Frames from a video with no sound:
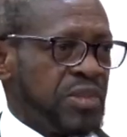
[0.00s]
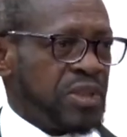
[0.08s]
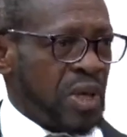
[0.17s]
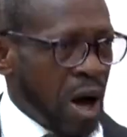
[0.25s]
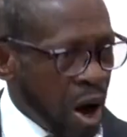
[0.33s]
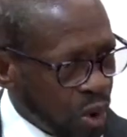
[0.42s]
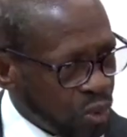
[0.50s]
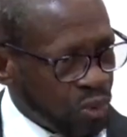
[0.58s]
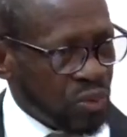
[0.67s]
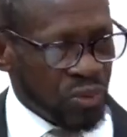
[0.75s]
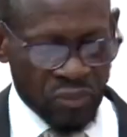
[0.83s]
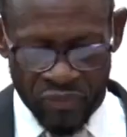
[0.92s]
Now
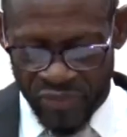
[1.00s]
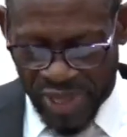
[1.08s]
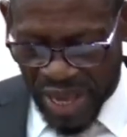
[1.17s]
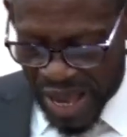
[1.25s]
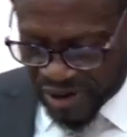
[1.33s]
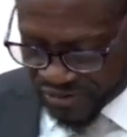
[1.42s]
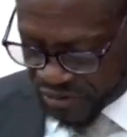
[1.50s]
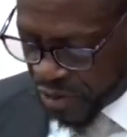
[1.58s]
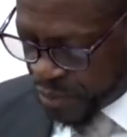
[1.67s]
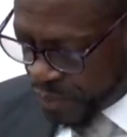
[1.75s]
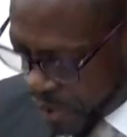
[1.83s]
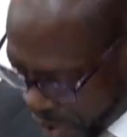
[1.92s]
they have
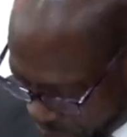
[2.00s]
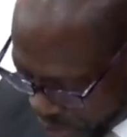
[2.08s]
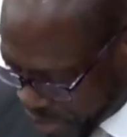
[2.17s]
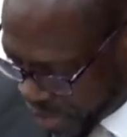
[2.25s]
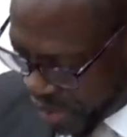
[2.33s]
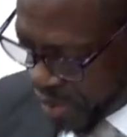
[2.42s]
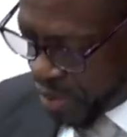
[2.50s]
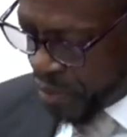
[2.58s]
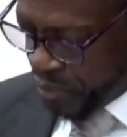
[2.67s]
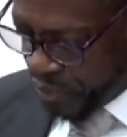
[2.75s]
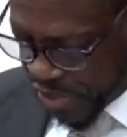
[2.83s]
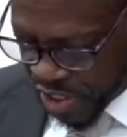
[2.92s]
power
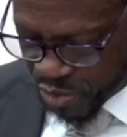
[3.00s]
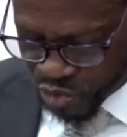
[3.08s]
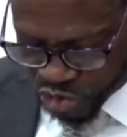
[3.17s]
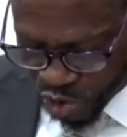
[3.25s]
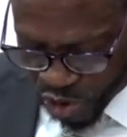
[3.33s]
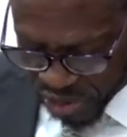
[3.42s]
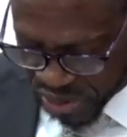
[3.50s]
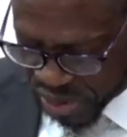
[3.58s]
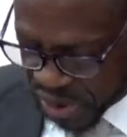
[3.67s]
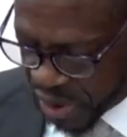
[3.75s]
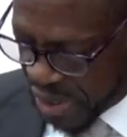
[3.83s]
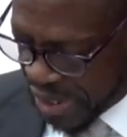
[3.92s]
being brought